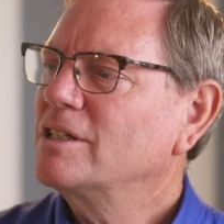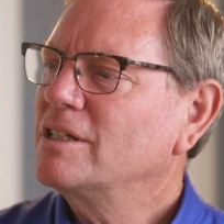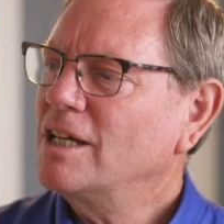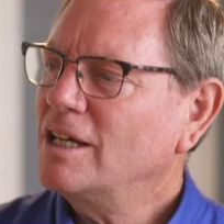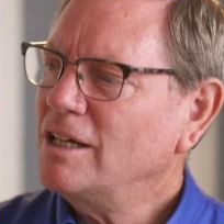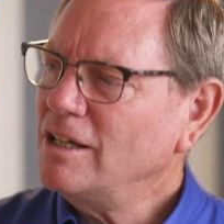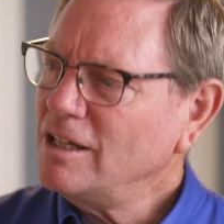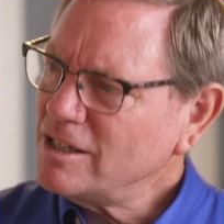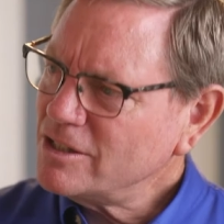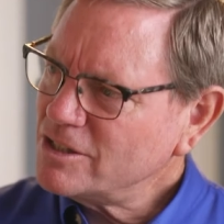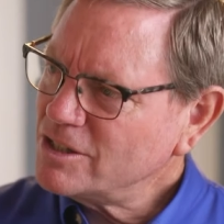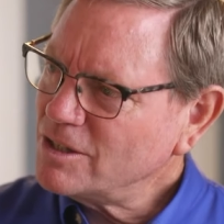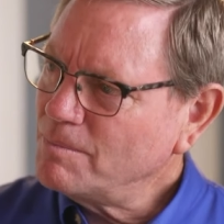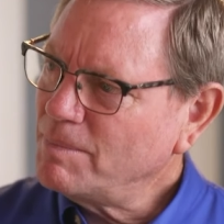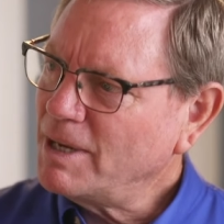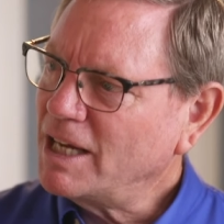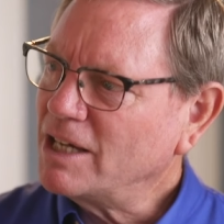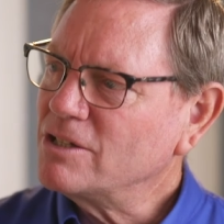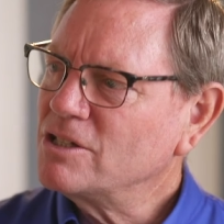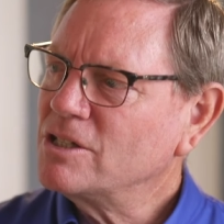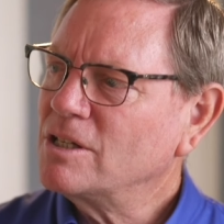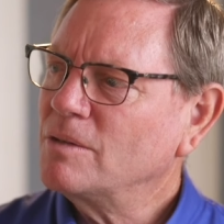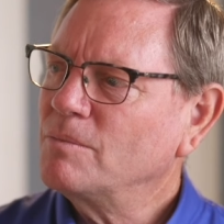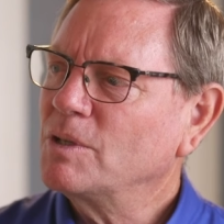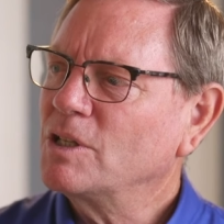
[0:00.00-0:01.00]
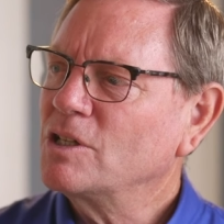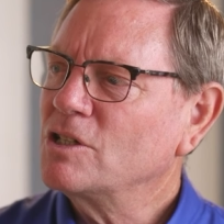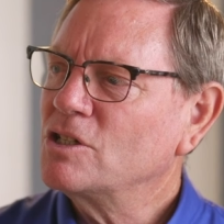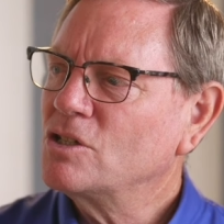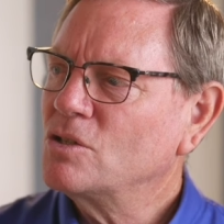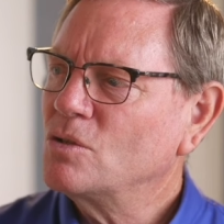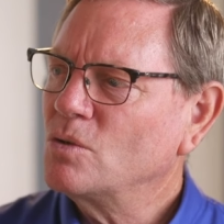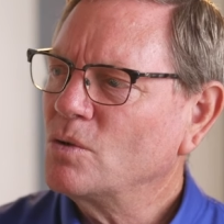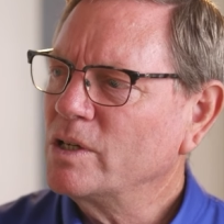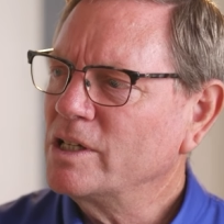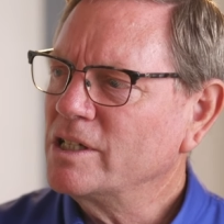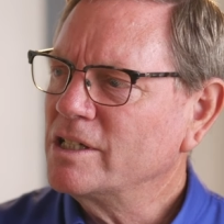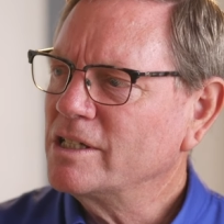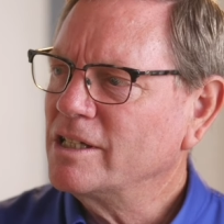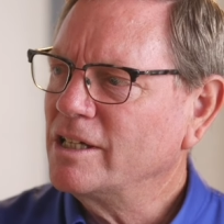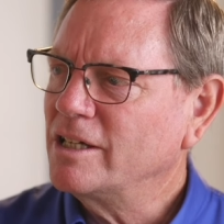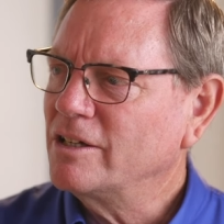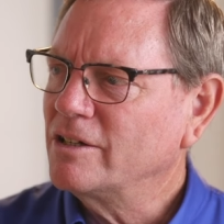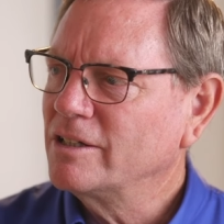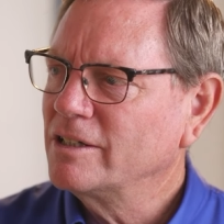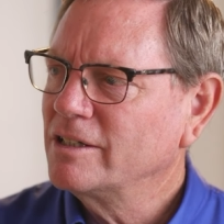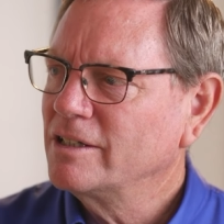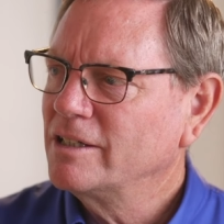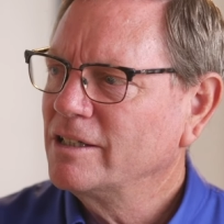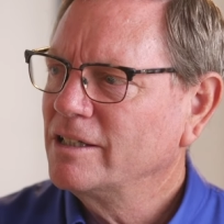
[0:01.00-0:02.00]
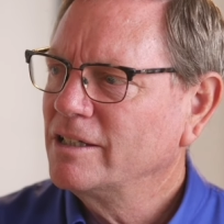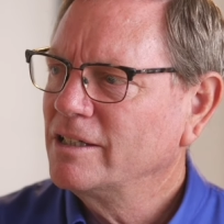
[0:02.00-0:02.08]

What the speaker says: Tell us about some of the stories there.